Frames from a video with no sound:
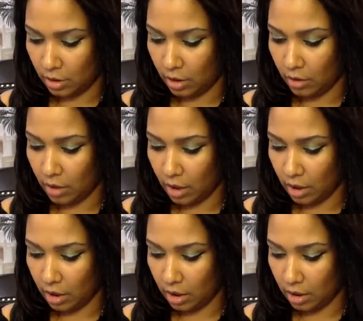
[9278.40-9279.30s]

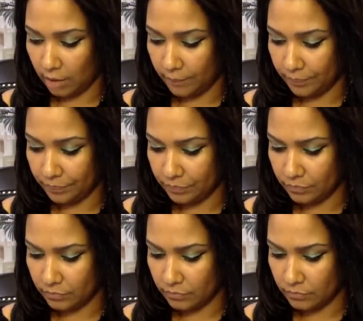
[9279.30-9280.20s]
Okay, um,
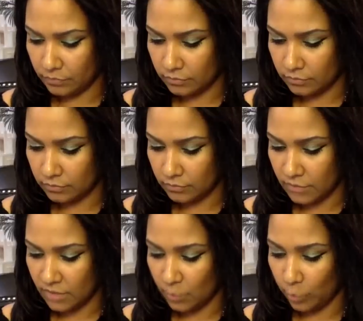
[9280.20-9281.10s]

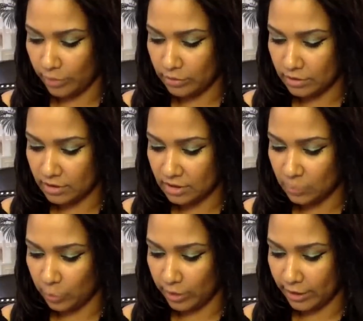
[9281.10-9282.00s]
spoilt,
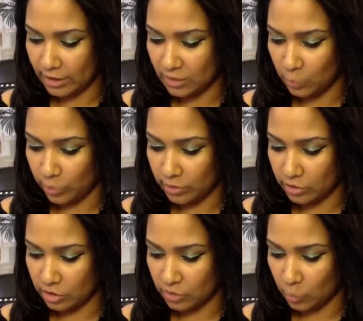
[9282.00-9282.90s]
spoiling, spoilt,
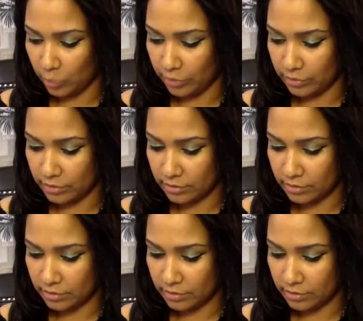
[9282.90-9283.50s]
or spoiled